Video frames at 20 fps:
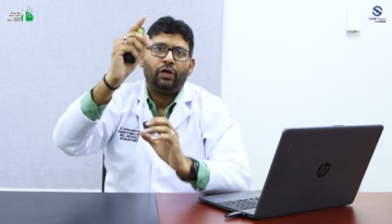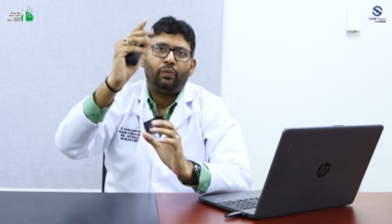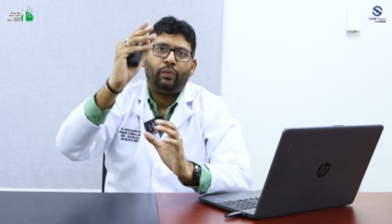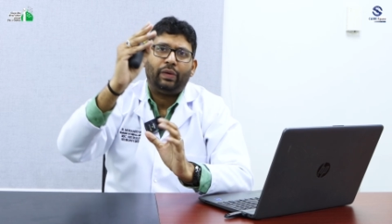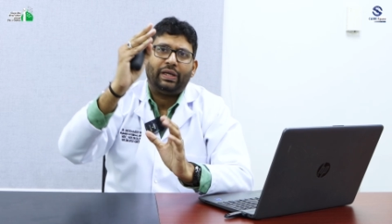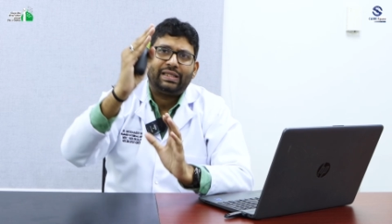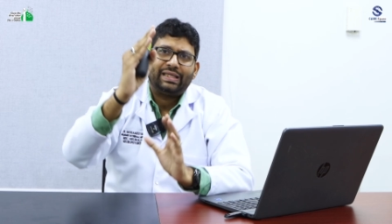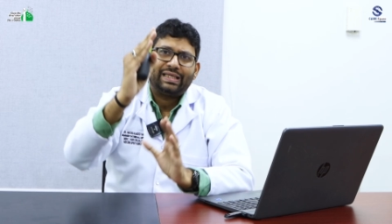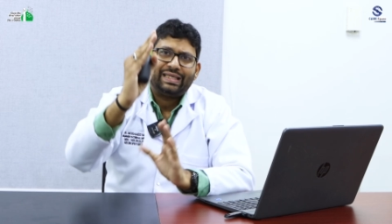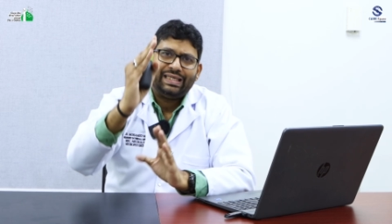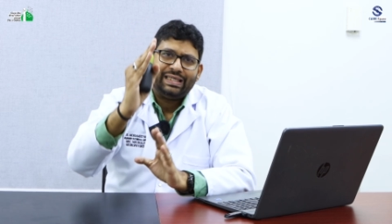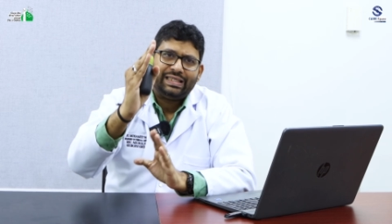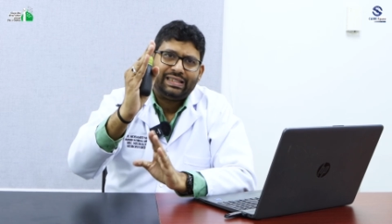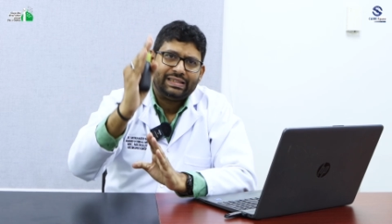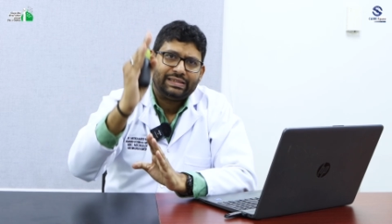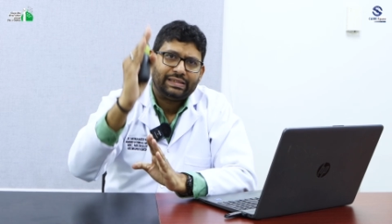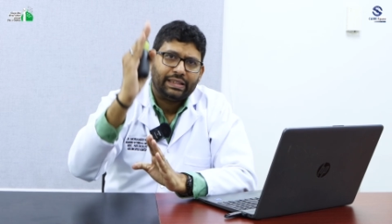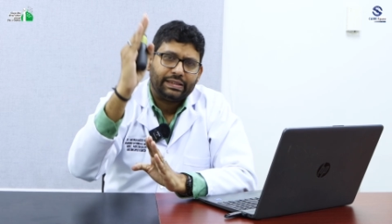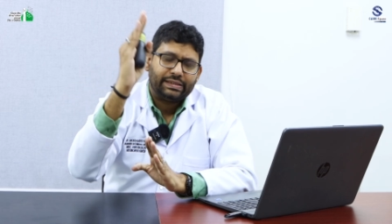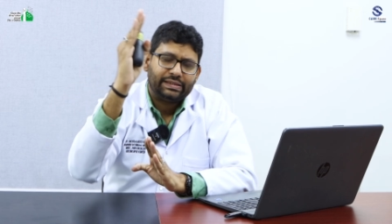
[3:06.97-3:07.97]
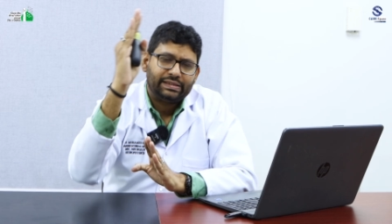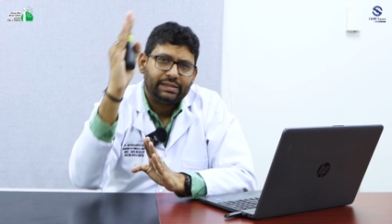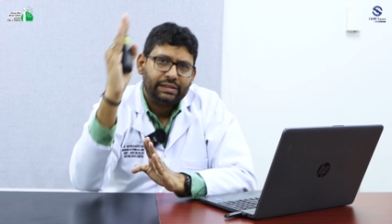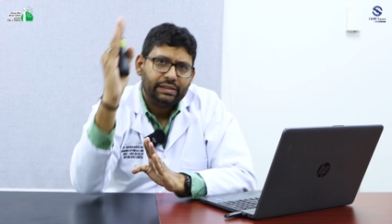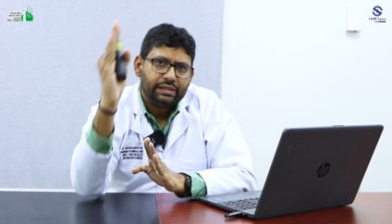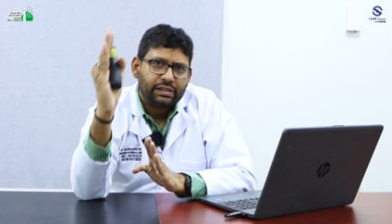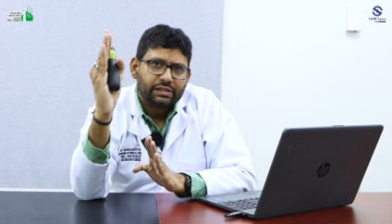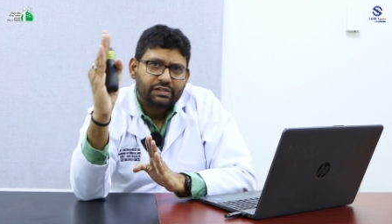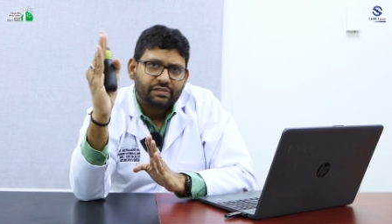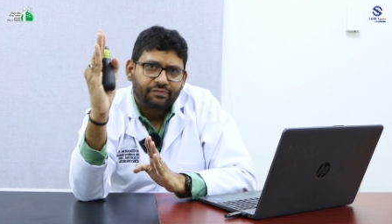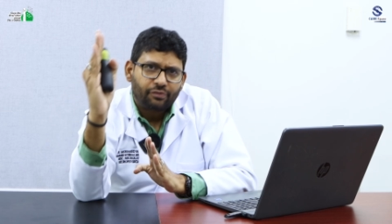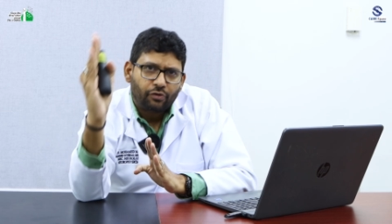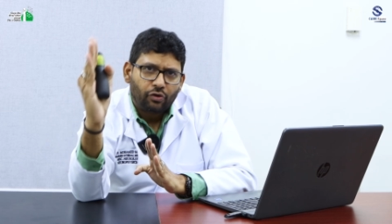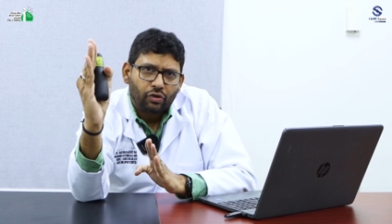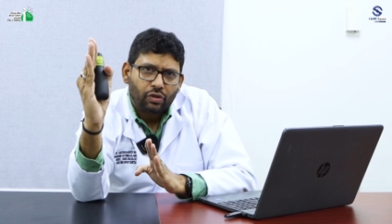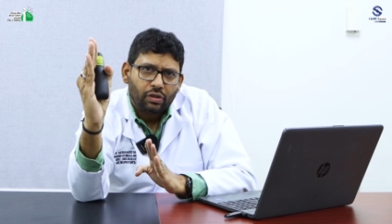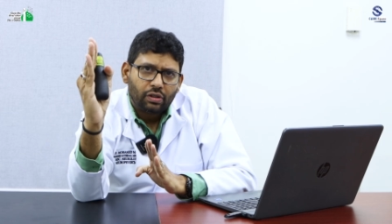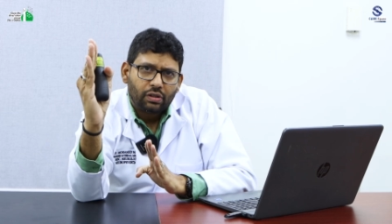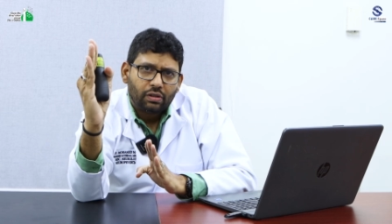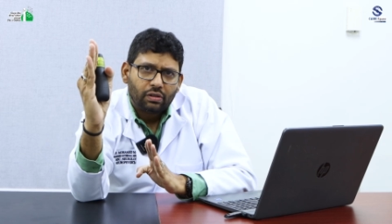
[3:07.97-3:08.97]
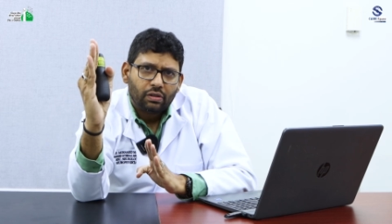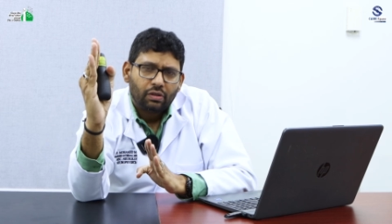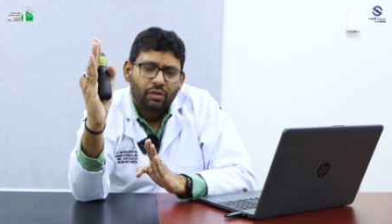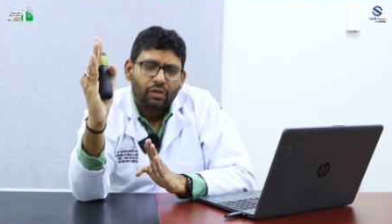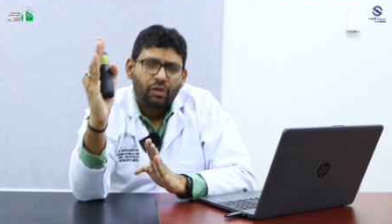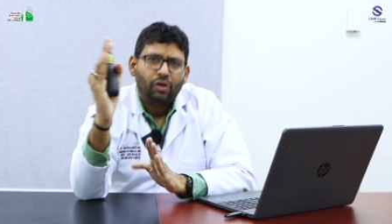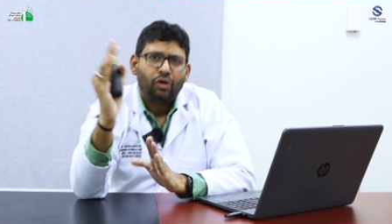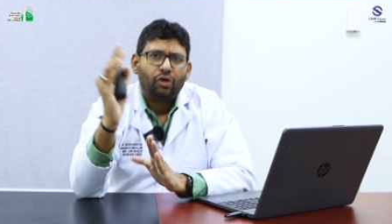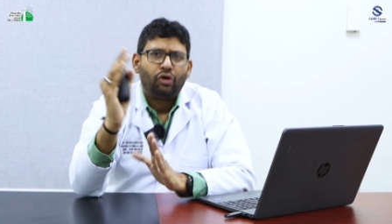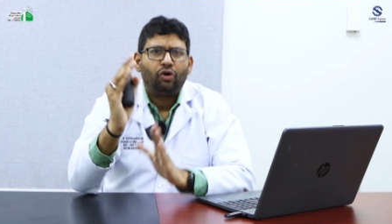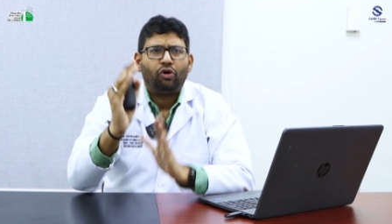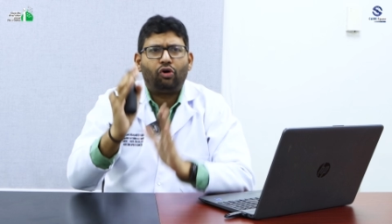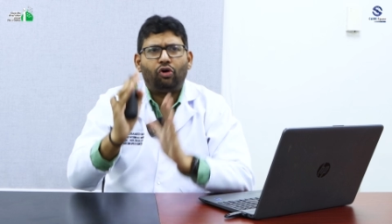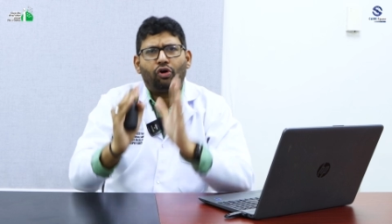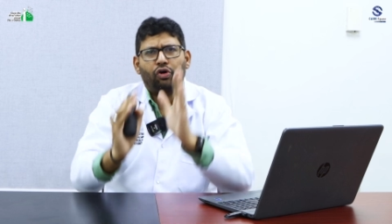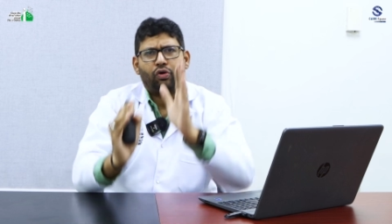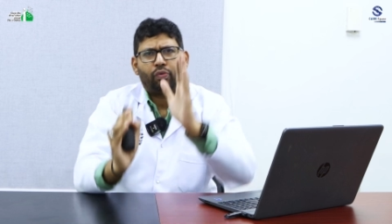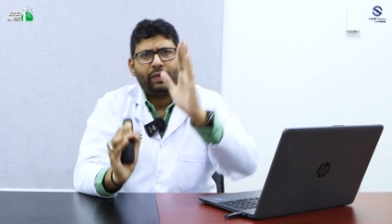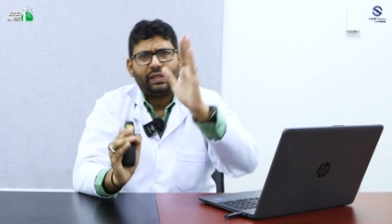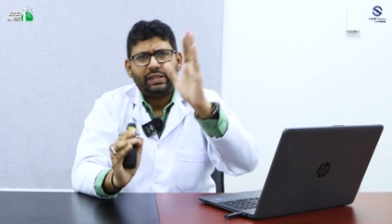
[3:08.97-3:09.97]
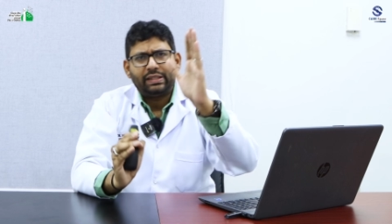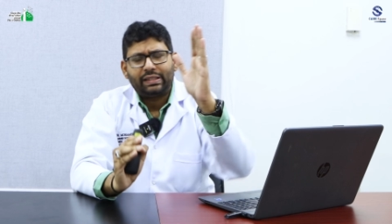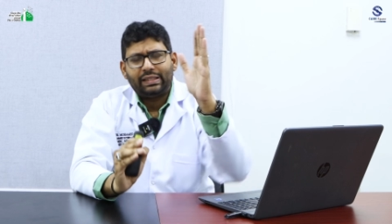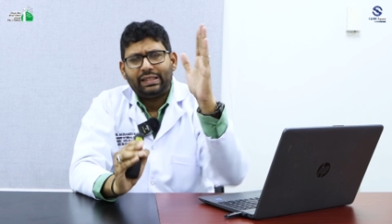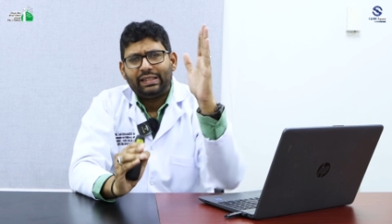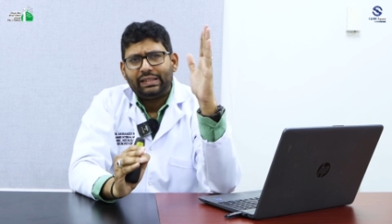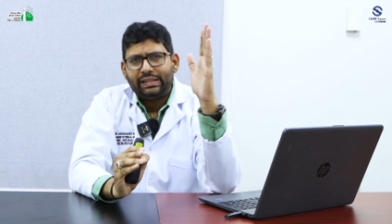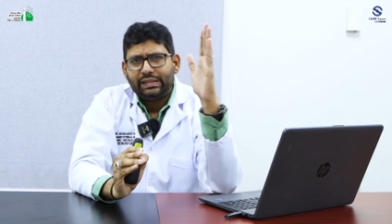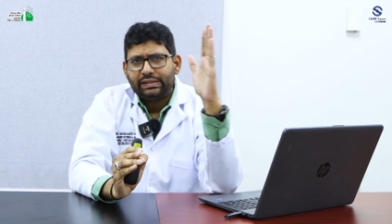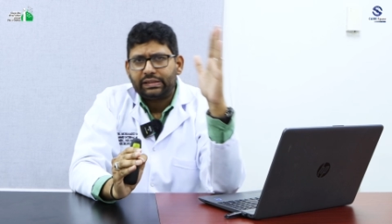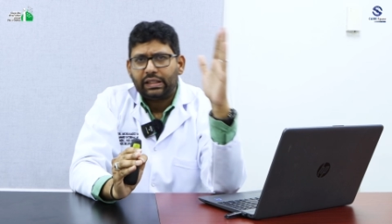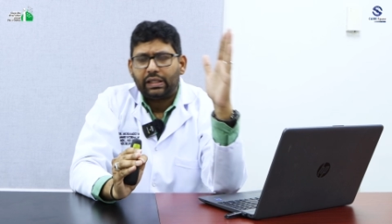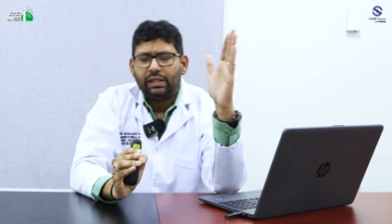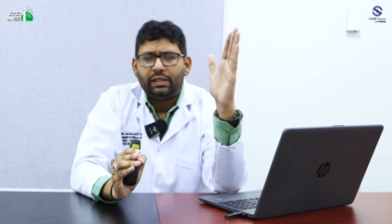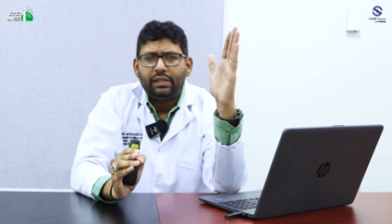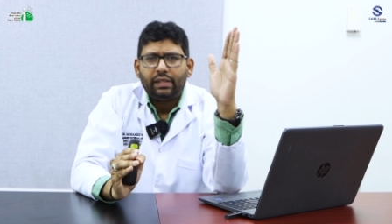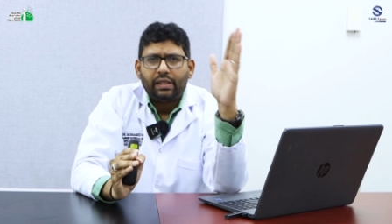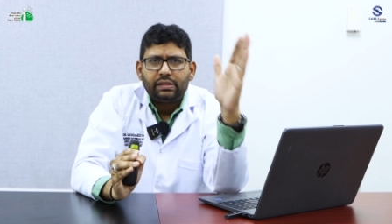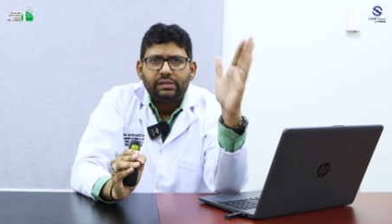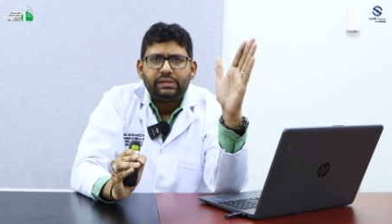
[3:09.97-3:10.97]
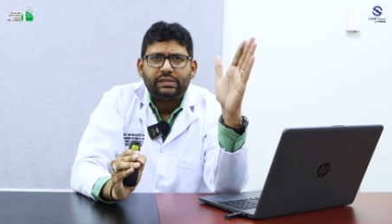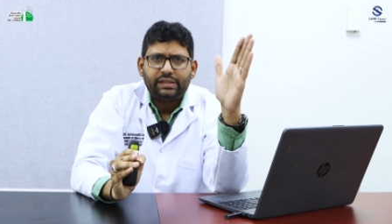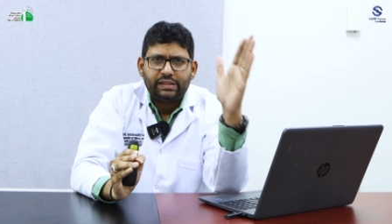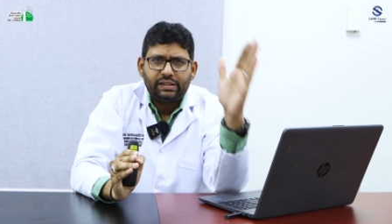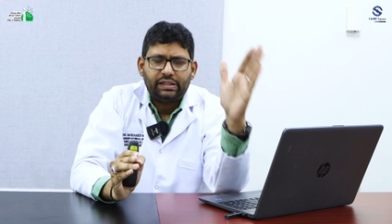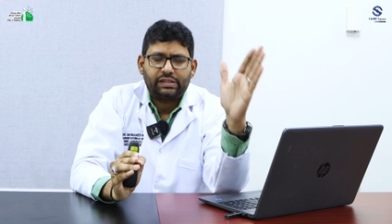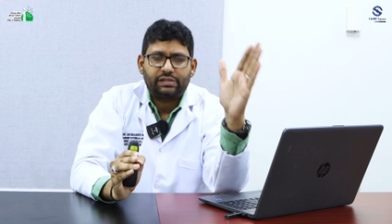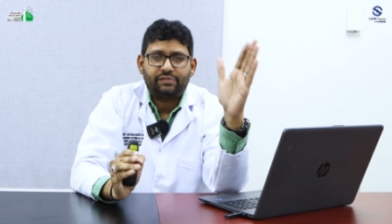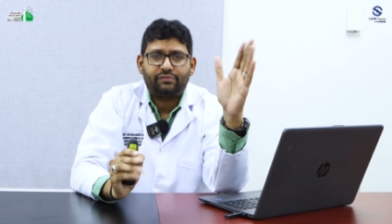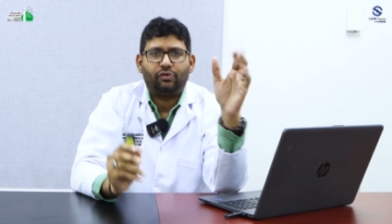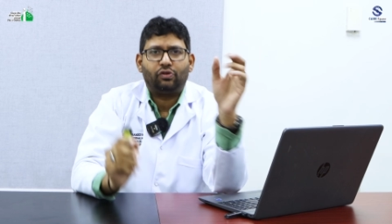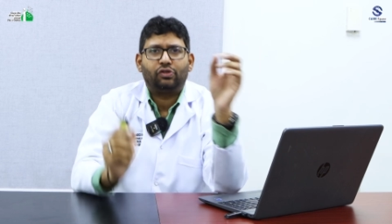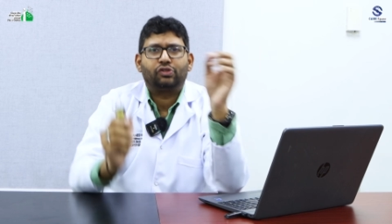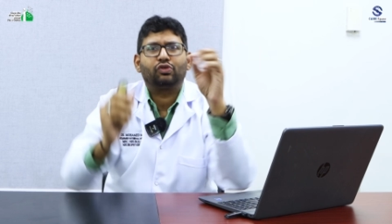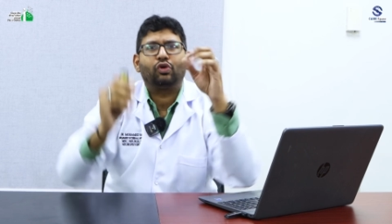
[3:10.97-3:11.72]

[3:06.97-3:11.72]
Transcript: Whether it is a serious fall or whether it is a non-serious fall.